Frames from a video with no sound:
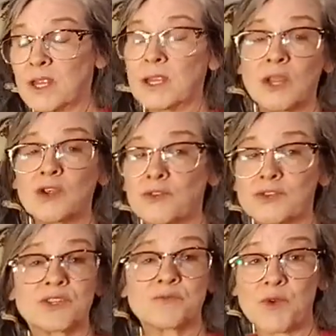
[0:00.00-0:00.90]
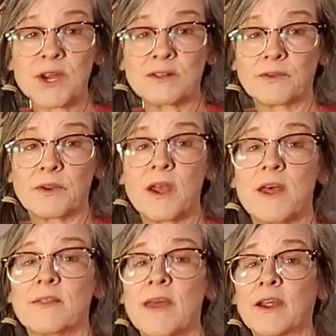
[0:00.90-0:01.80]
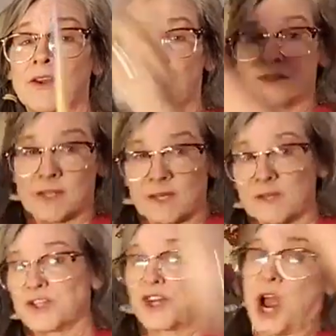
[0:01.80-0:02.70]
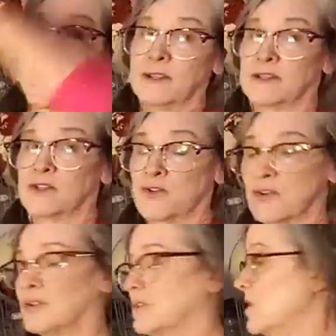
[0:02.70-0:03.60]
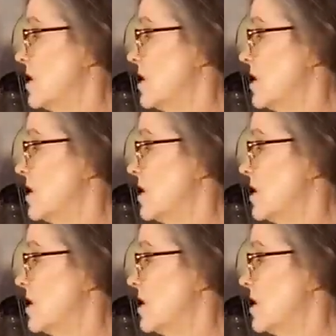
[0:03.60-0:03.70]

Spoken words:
huge sprinkler that goes in a giant circle.